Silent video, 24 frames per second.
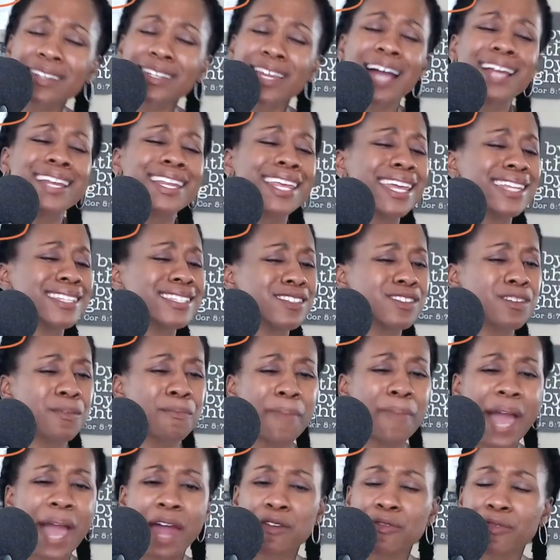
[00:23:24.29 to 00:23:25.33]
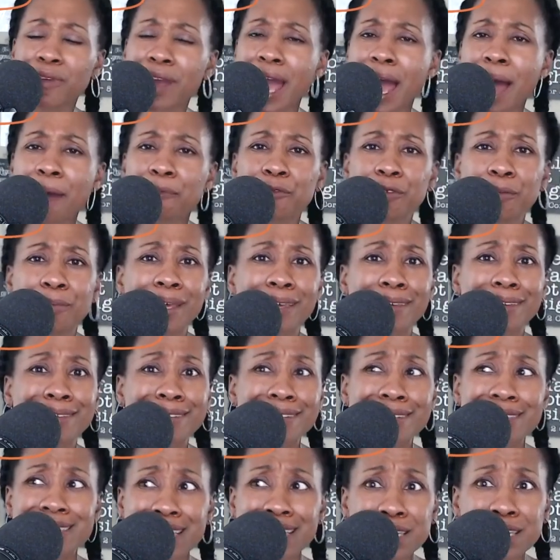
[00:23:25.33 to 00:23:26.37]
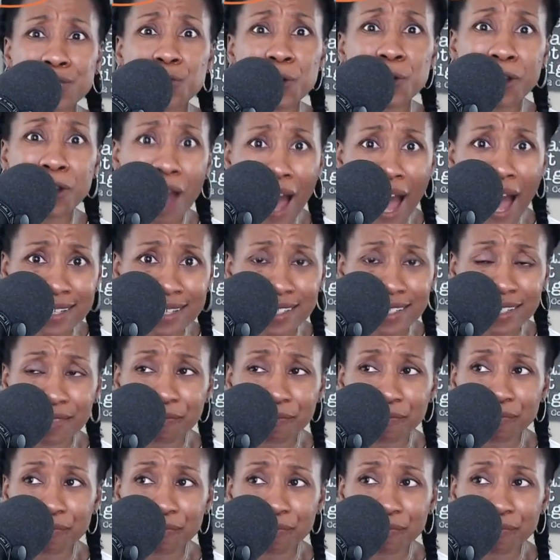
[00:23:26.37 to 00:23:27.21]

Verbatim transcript: not get such a bad rap for being sleazy because we're not.